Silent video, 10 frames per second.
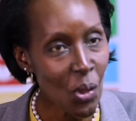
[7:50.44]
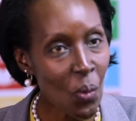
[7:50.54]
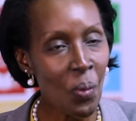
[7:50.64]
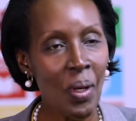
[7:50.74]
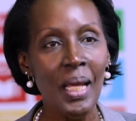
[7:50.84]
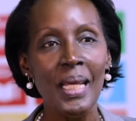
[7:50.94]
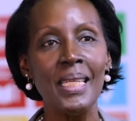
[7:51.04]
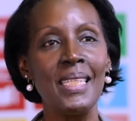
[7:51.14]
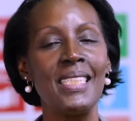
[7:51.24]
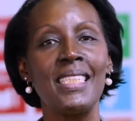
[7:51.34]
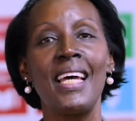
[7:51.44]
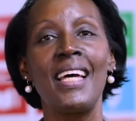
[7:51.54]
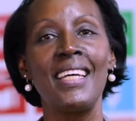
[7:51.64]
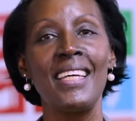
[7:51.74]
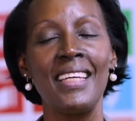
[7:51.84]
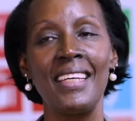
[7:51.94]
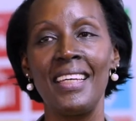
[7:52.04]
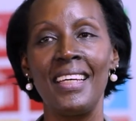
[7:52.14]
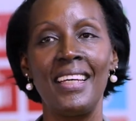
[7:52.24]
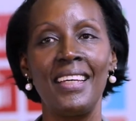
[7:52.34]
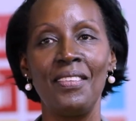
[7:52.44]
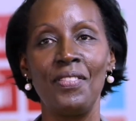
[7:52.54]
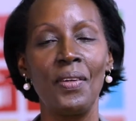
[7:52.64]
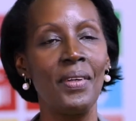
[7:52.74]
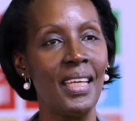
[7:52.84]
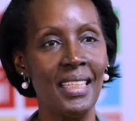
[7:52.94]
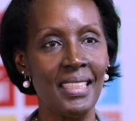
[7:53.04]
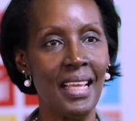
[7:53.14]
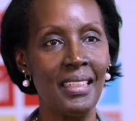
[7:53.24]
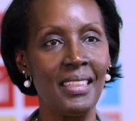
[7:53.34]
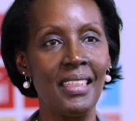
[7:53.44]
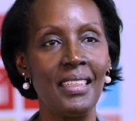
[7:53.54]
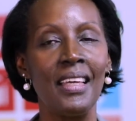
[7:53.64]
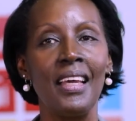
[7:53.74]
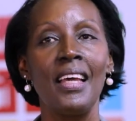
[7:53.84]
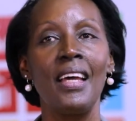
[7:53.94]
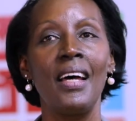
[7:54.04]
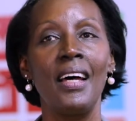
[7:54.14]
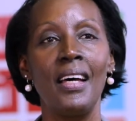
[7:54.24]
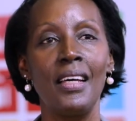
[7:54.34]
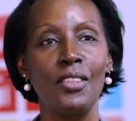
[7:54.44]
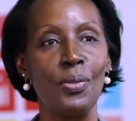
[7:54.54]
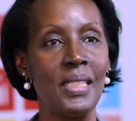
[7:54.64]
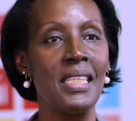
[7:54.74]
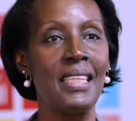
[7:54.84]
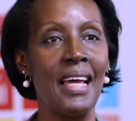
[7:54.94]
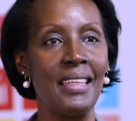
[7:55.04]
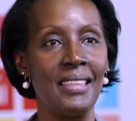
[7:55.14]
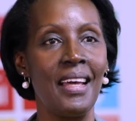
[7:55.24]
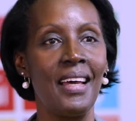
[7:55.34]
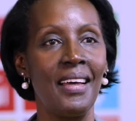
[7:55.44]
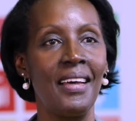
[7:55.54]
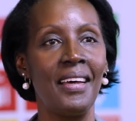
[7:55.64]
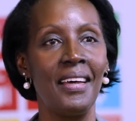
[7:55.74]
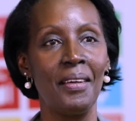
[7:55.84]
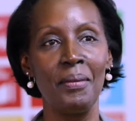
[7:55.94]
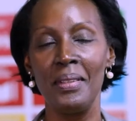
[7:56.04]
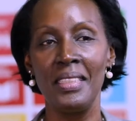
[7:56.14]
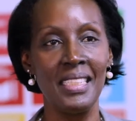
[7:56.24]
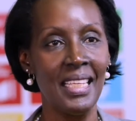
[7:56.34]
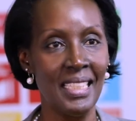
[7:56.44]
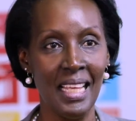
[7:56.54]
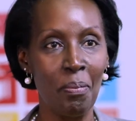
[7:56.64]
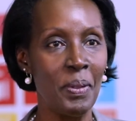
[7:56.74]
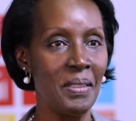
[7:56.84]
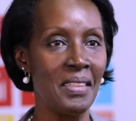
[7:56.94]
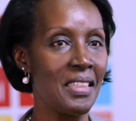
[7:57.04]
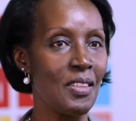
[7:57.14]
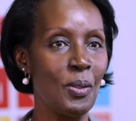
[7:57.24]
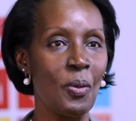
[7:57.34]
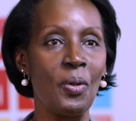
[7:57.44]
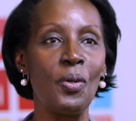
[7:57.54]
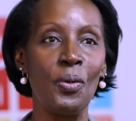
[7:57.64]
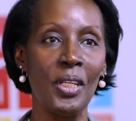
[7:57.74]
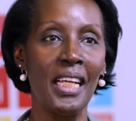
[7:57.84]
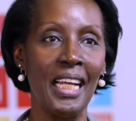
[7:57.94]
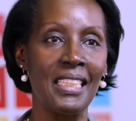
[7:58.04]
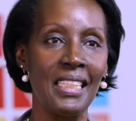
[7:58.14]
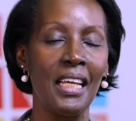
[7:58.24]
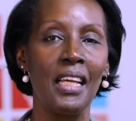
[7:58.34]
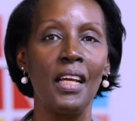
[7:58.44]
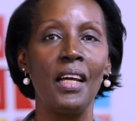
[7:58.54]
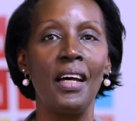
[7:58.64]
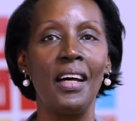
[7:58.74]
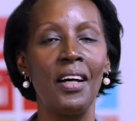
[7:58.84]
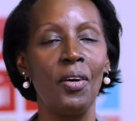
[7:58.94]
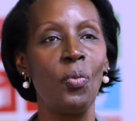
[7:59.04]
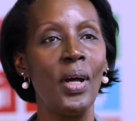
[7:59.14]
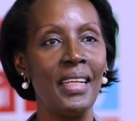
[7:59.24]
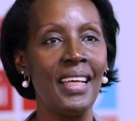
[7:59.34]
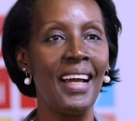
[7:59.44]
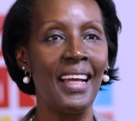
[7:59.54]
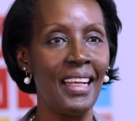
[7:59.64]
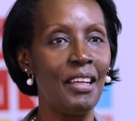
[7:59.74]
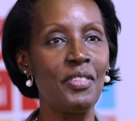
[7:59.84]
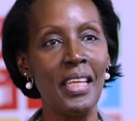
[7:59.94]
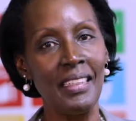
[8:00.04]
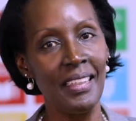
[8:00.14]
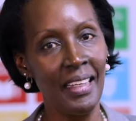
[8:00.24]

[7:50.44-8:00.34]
So it's very exciting to see that this has happened. So looking at when I left and